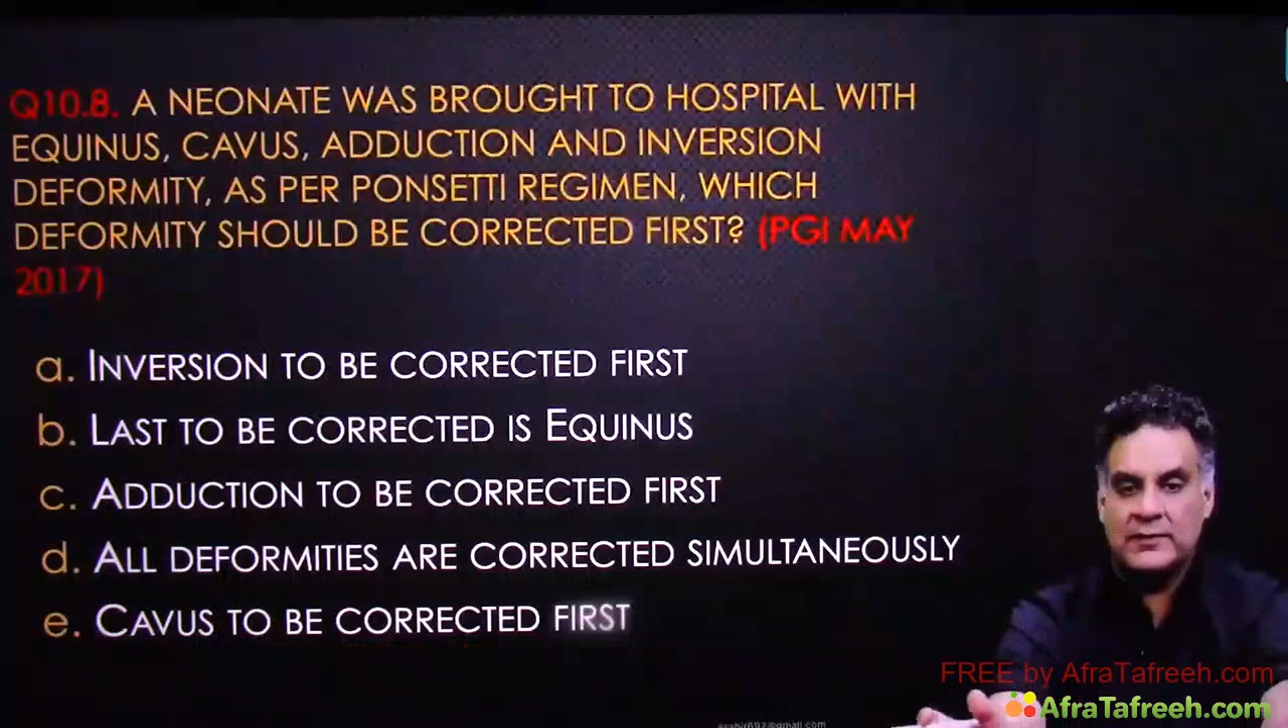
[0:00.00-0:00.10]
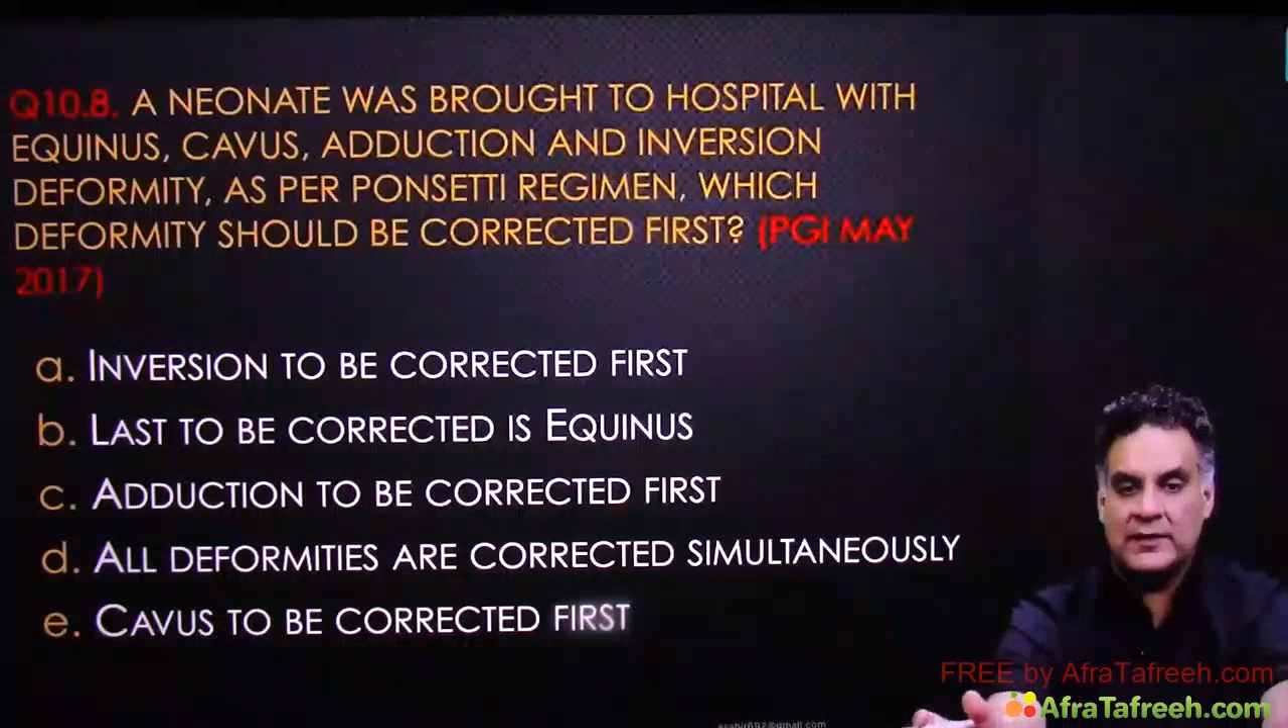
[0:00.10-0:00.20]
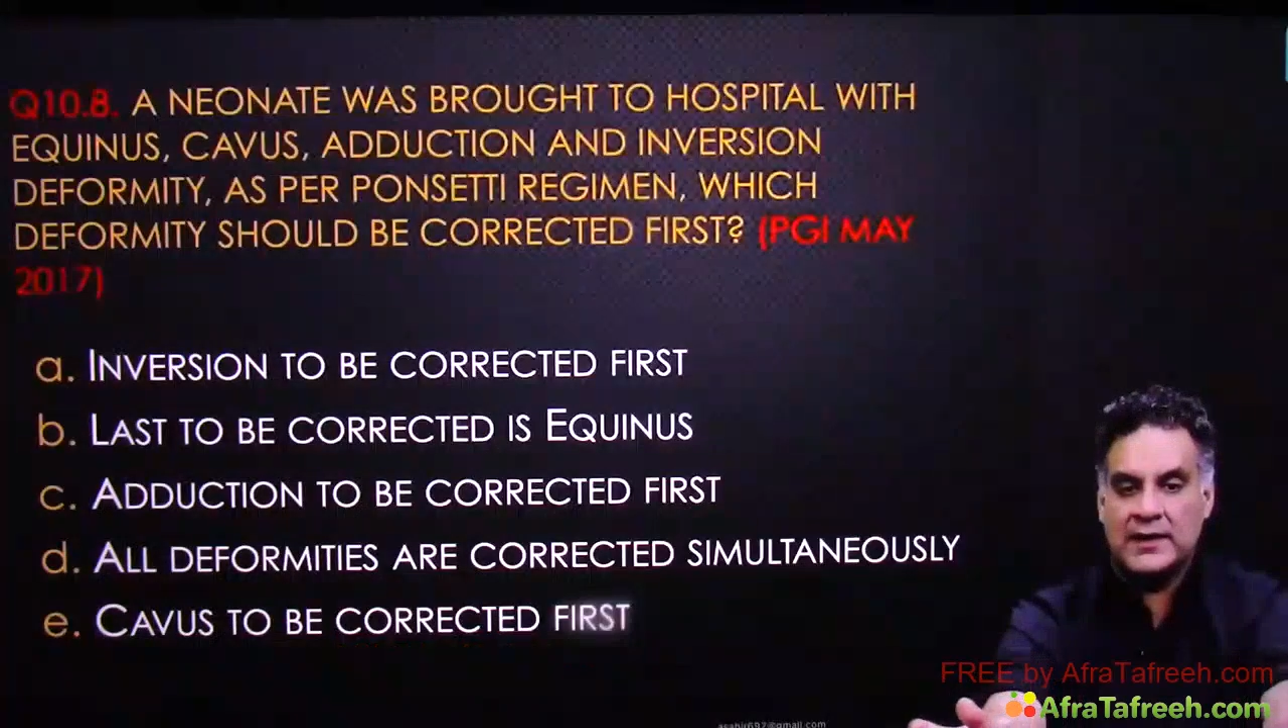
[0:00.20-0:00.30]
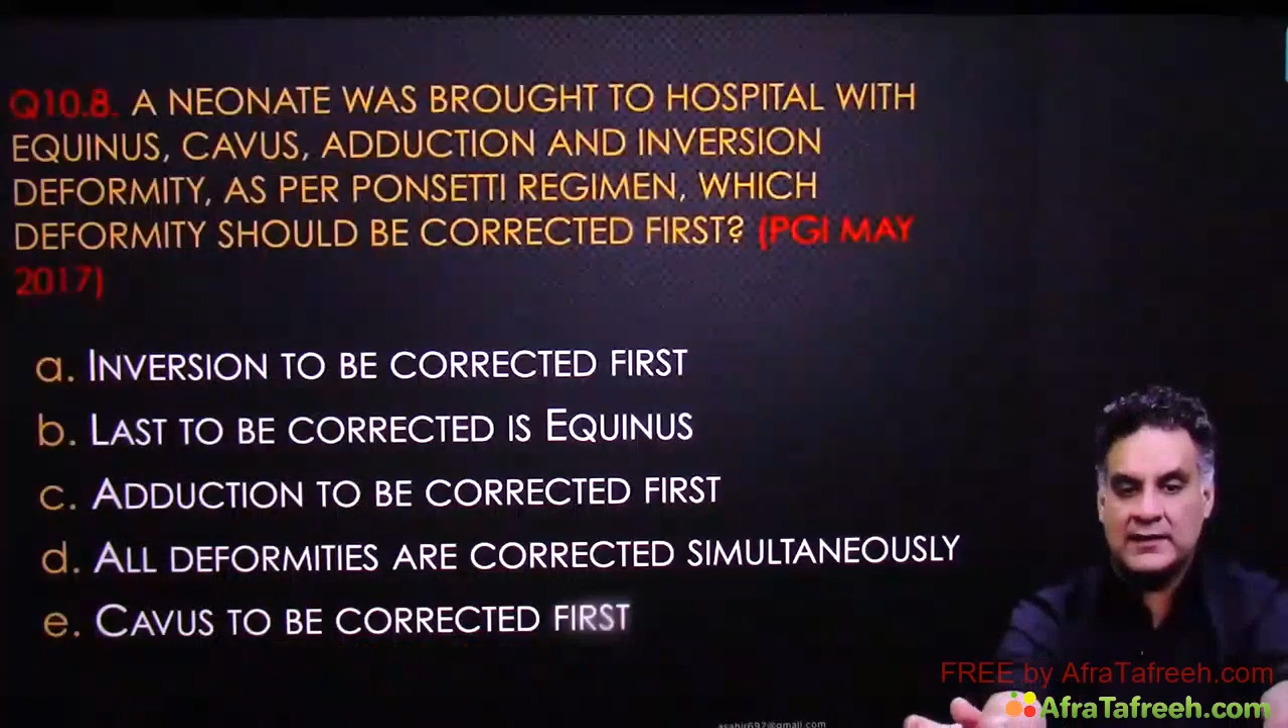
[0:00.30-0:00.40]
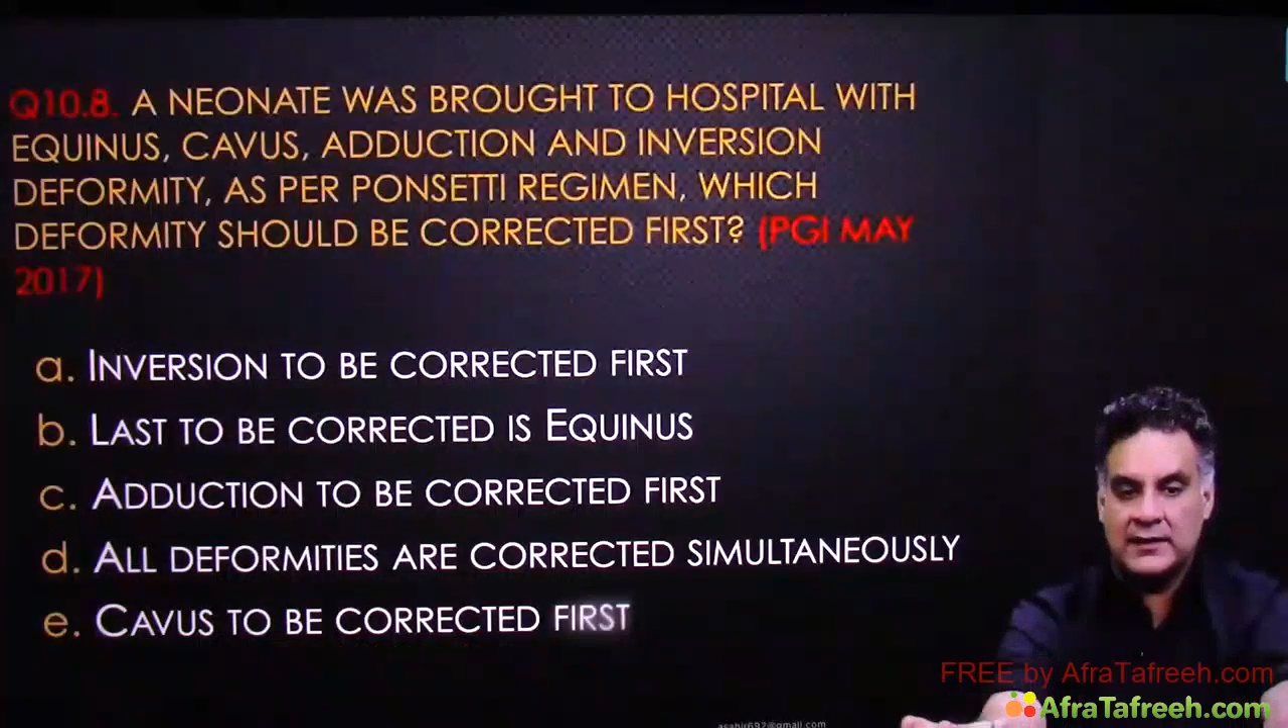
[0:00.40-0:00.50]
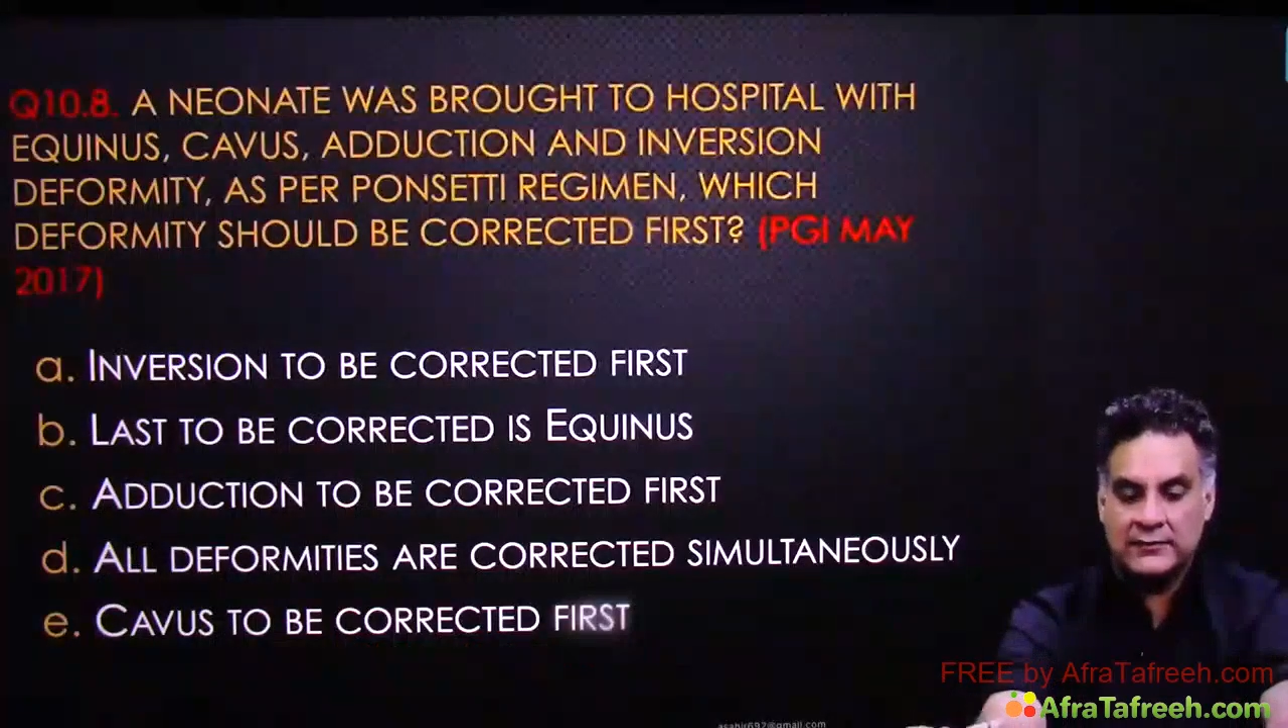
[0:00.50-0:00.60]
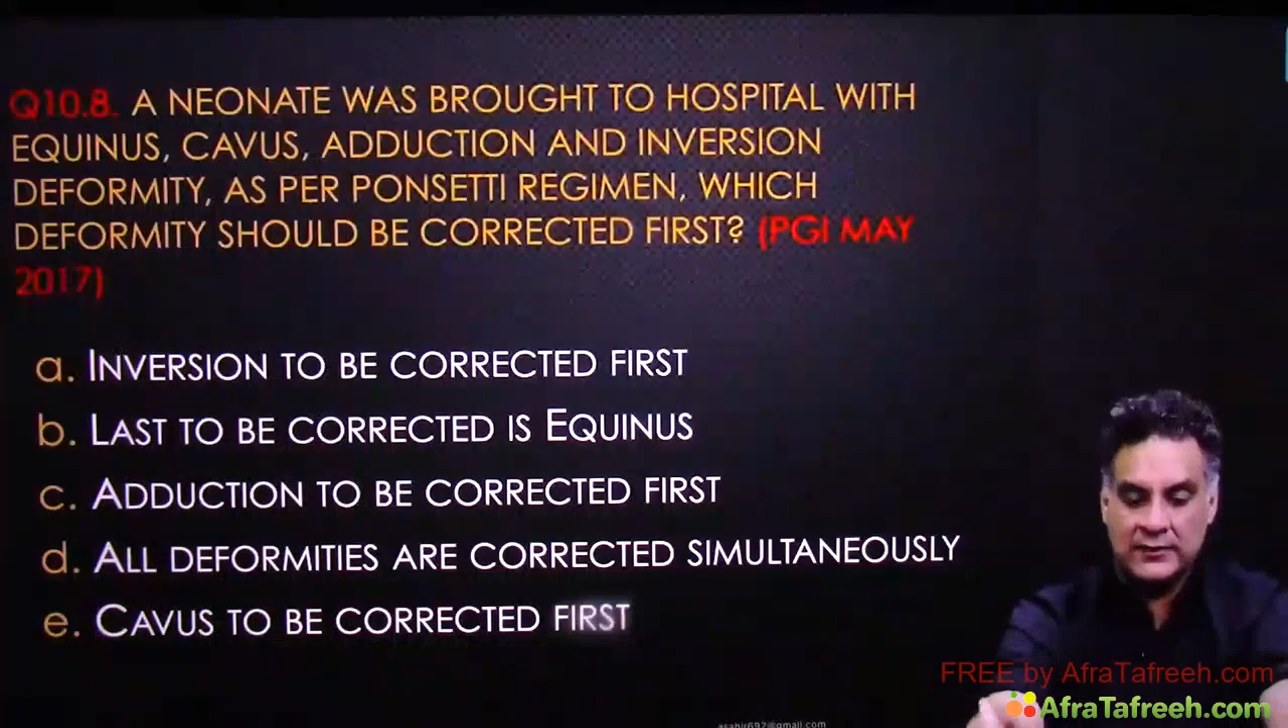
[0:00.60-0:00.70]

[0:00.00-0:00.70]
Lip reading: be corrected